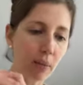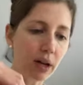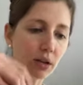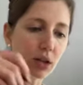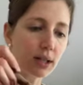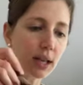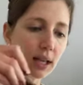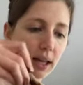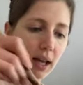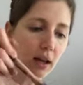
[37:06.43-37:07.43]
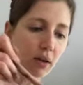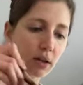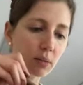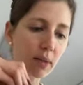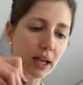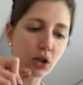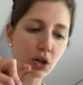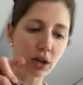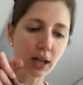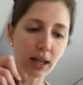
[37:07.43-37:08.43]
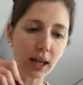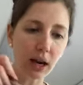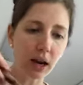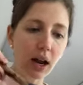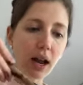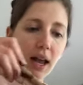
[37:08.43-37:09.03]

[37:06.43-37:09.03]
but just like the other ones, make sure that there